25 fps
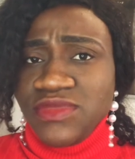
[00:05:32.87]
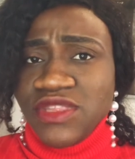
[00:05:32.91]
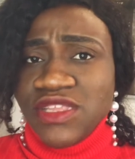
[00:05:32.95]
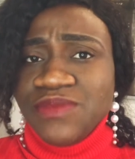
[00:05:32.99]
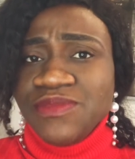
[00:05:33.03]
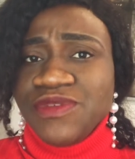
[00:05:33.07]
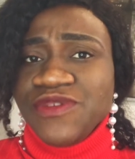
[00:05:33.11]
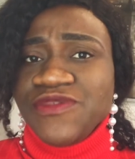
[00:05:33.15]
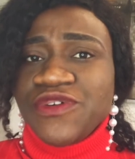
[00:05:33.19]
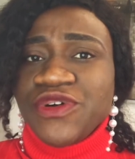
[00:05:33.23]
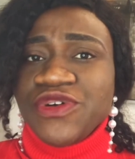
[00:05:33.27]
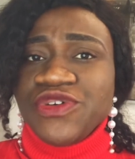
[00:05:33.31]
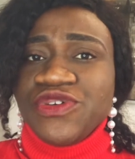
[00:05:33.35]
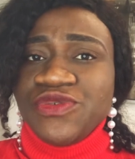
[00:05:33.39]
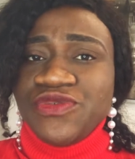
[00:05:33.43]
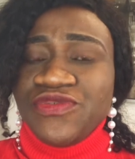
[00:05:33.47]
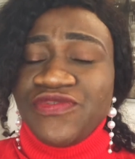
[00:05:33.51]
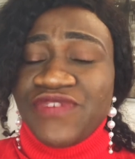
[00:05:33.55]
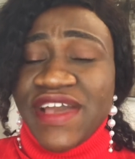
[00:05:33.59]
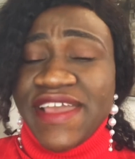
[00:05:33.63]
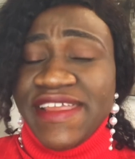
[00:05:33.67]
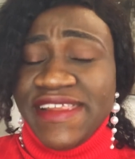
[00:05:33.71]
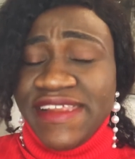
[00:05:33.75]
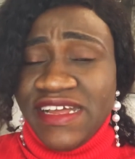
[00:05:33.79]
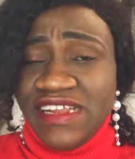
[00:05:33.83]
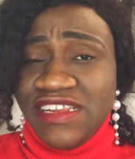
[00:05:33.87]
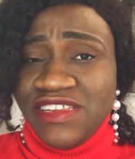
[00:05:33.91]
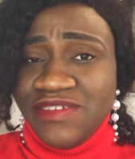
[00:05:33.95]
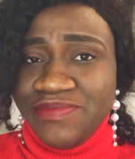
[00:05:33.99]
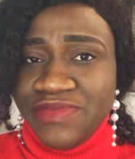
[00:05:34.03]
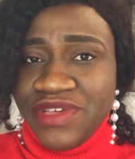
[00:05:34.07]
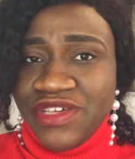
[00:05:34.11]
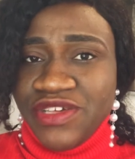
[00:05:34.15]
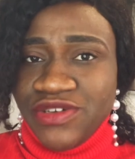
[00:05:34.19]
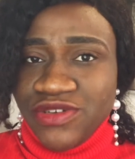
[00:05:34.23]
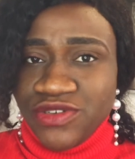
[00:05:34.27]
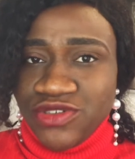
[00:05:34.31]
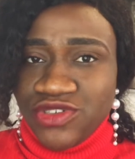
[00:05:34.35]
before you finally
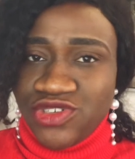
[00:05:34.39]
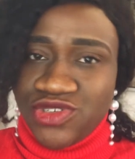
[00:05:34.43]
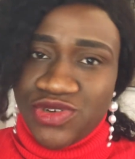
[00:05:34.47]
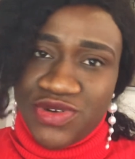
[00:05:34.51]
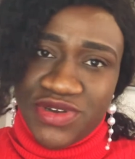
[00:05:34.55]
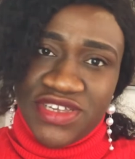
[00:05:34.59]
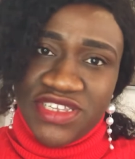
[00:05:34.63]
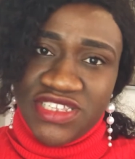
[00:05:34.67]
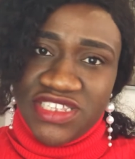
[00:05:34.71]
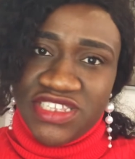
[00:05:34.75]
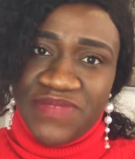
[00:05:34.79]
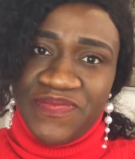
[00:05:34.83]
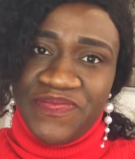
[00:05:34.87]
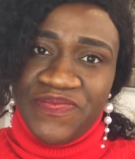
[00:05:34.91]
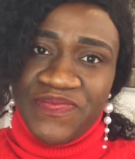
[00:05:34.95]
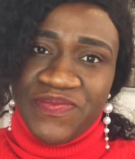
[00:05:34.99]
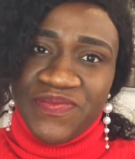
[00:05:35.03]
make your choice.